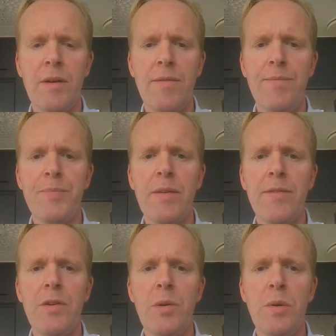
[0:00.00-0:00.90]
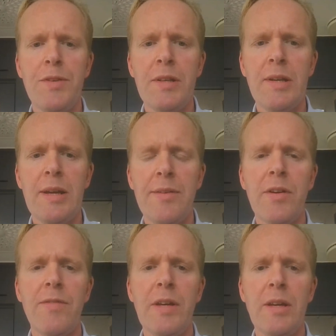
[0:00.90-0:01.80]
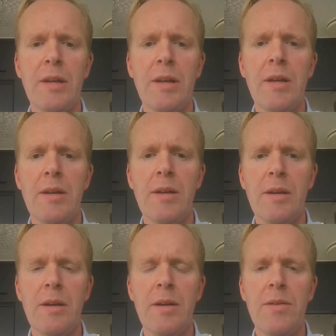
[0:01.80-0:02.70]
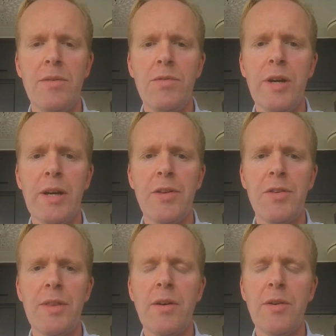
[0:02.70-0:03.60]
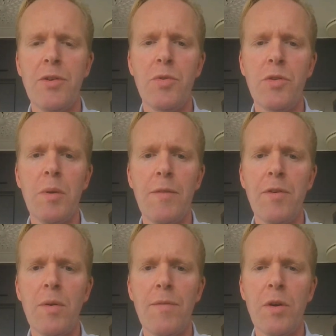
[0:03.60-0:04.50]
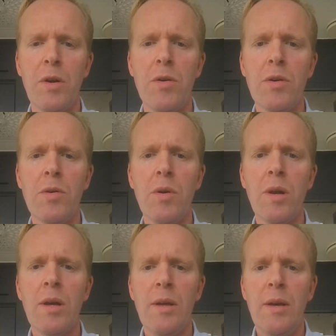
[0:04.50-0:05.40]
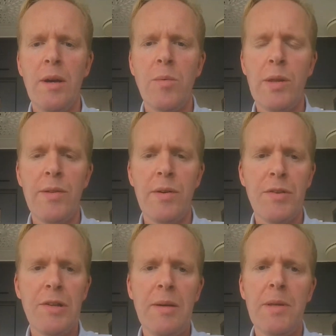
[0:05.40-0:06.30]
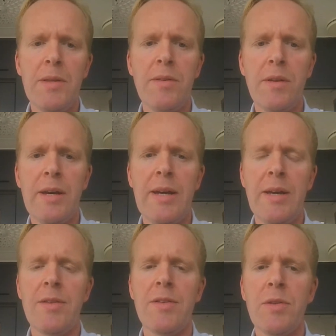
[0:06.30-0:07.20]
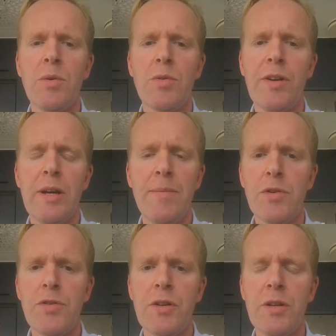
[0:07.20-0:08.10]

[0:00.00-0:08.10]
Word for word: um, fuel cell electric vehicle uh, trucks. They are suitable for long haul and when there is limited access or time for